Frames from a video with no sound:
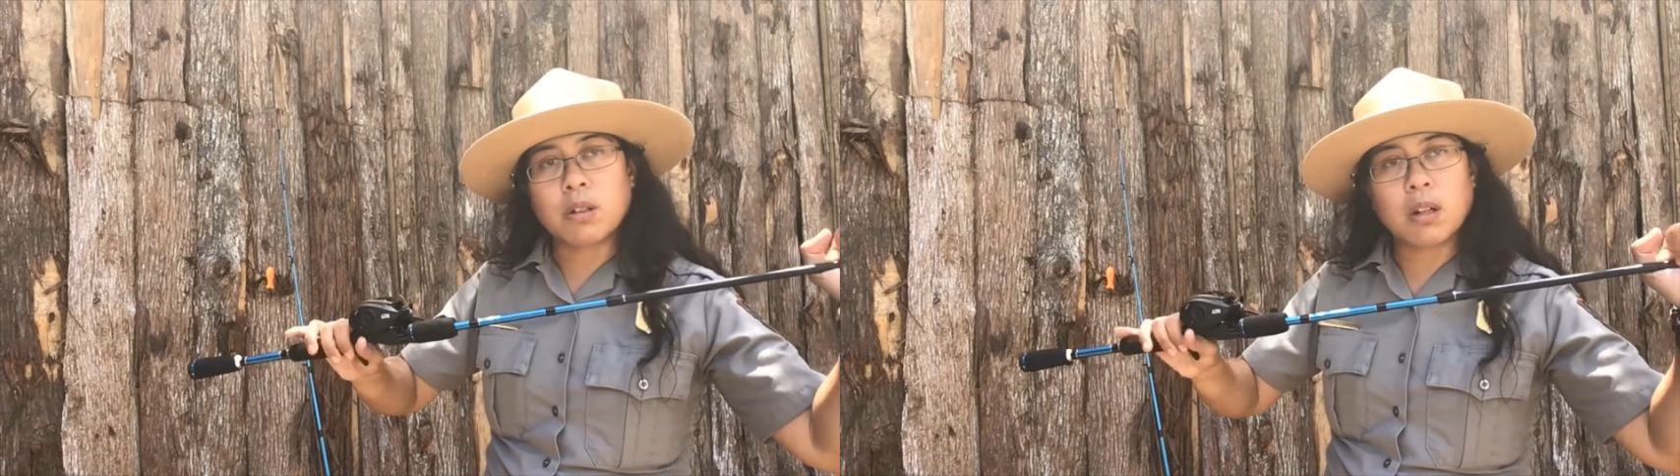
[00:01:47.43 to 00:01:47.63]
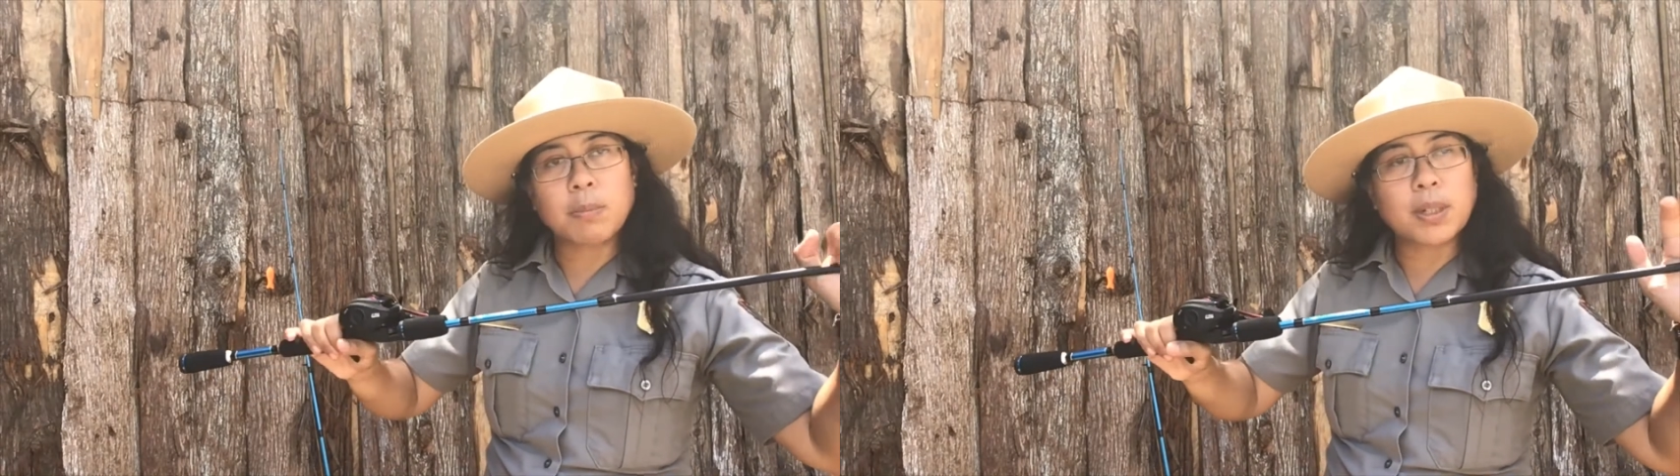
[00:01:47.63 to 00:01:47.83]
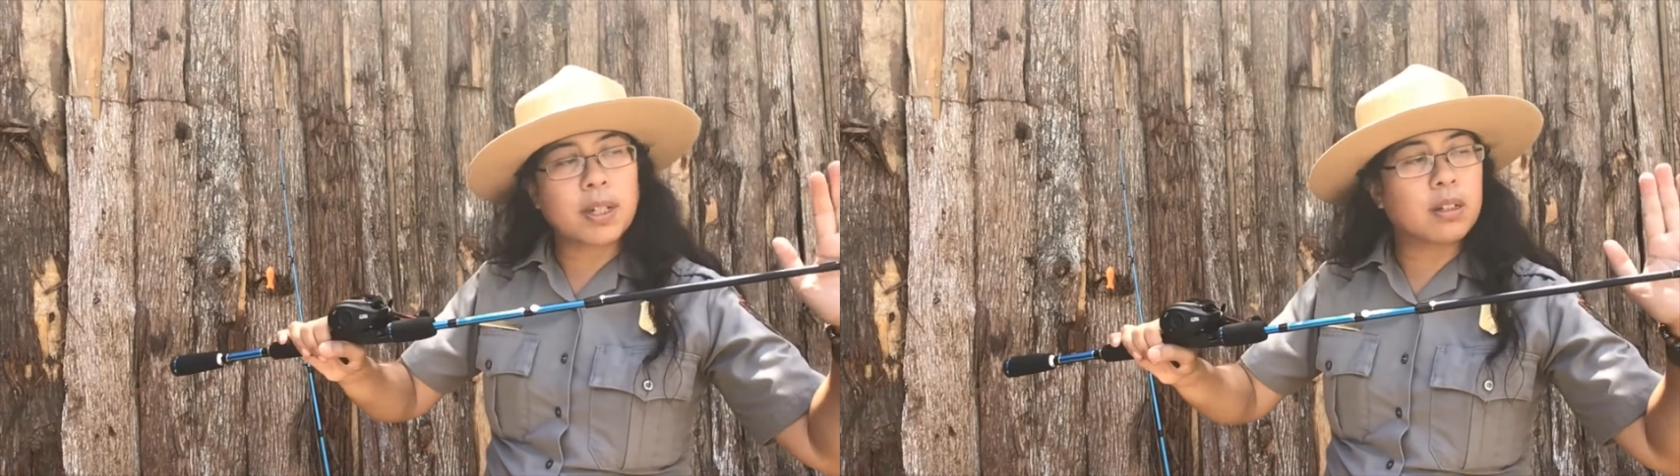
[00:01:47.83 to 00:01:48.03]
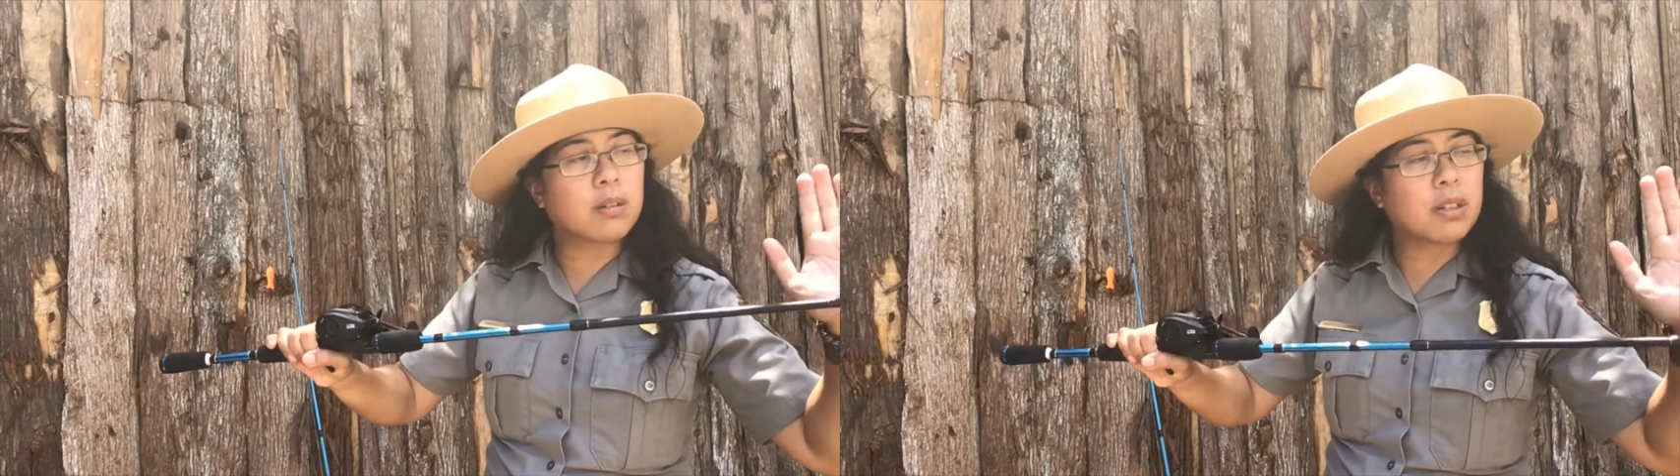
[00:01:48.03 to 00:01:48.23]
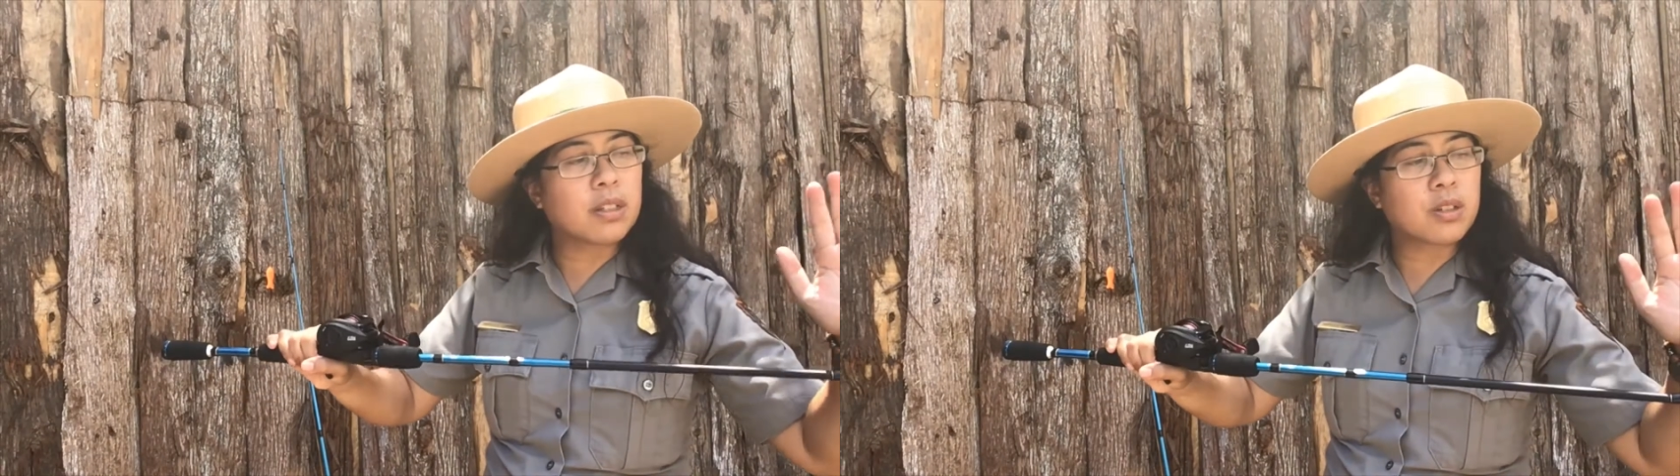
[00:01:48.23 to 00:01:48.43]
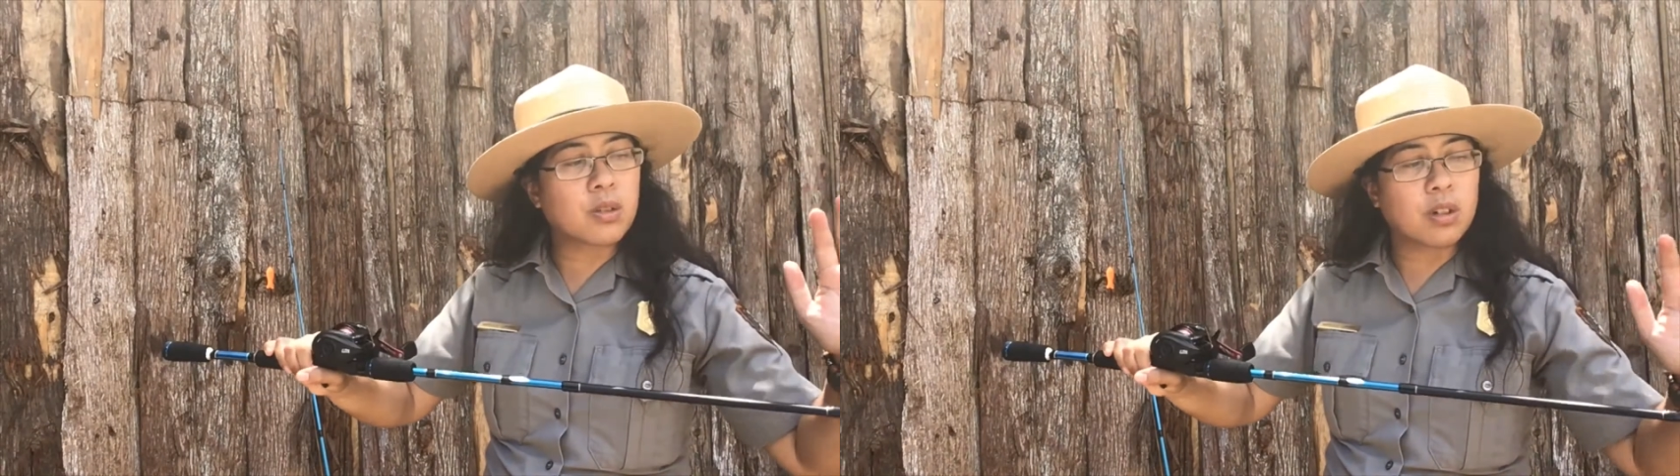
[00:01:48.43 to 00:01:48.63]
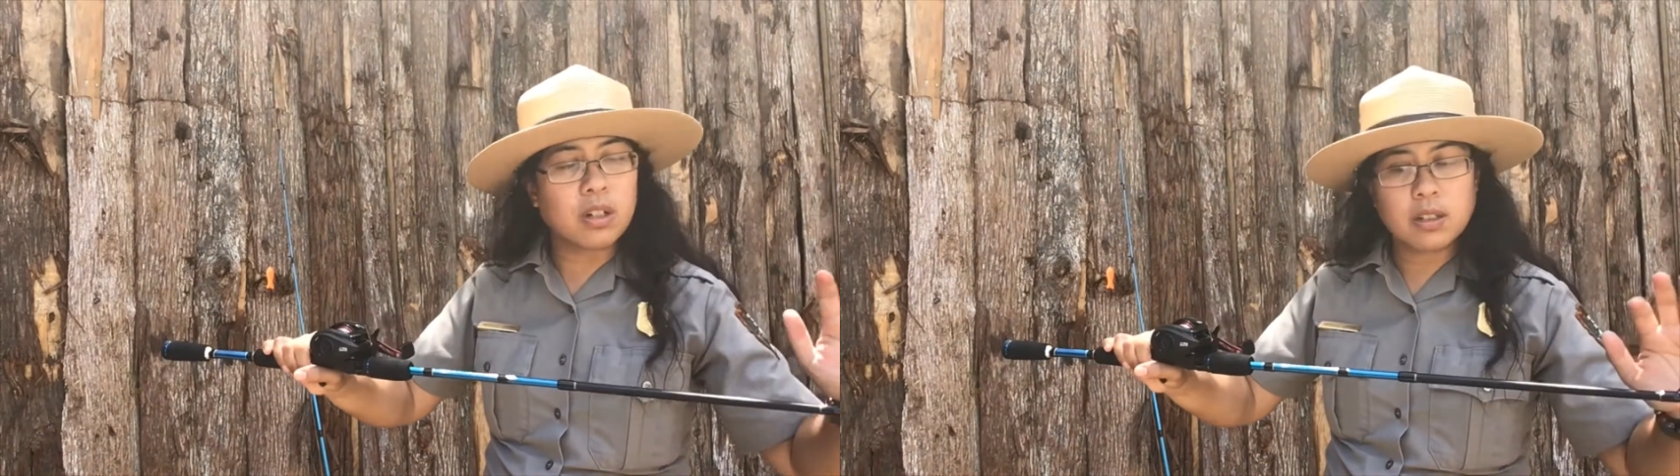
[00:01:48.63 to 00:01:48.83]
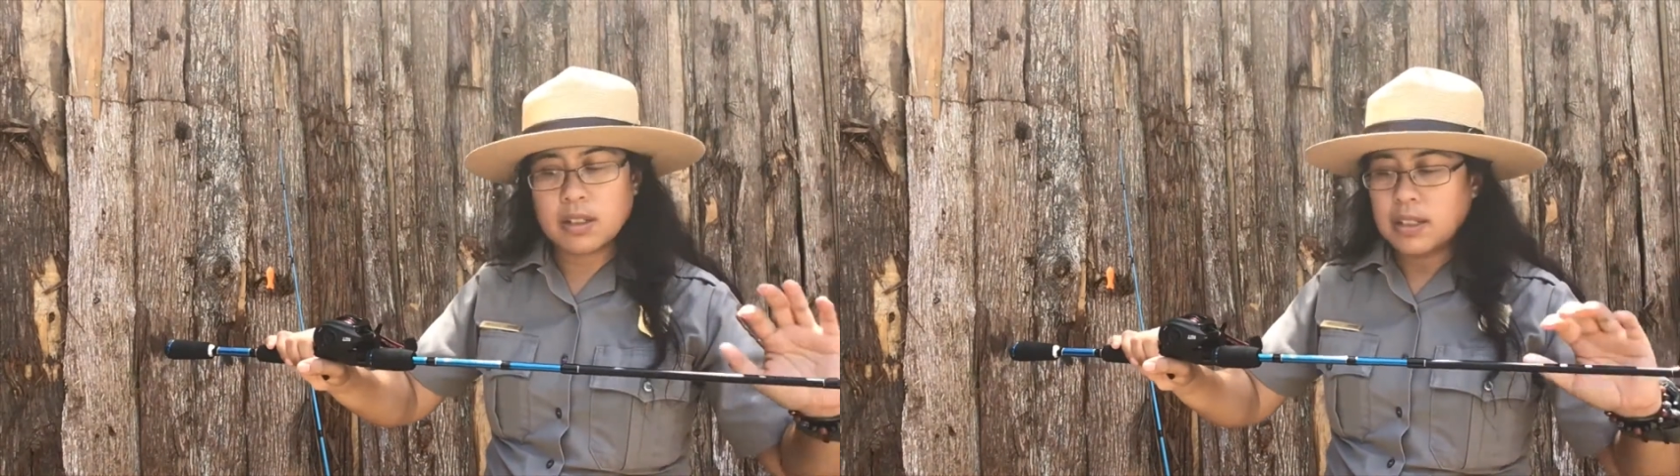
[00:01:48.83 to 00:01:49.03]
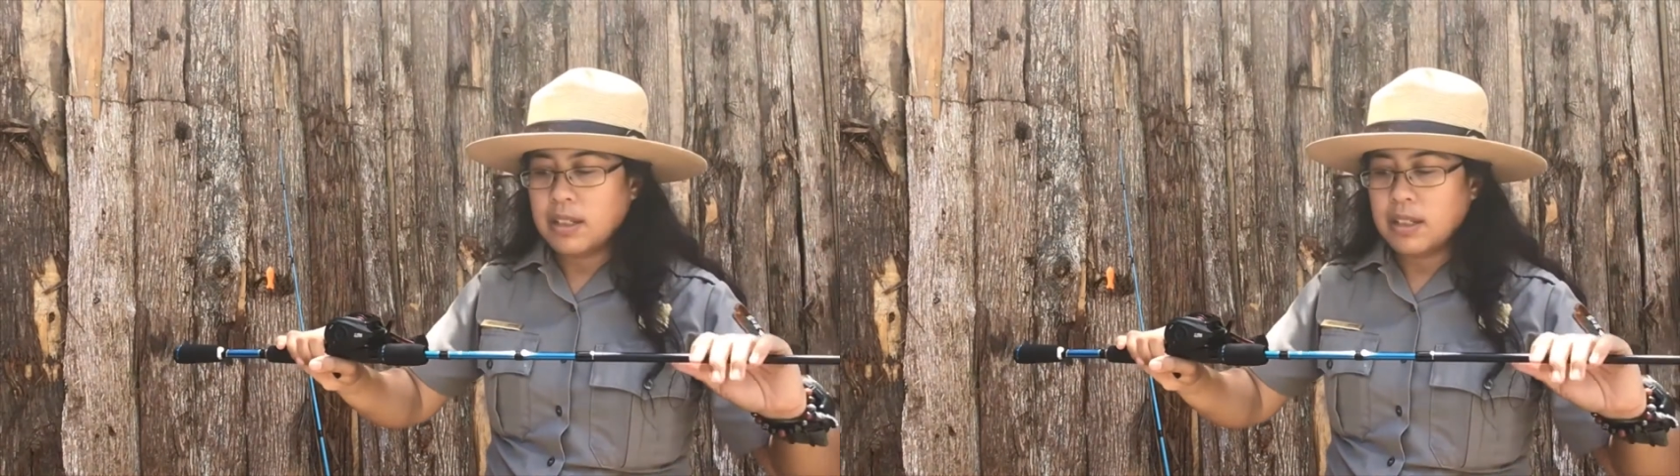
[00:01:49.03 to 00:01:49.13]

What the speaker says: are particularly strong.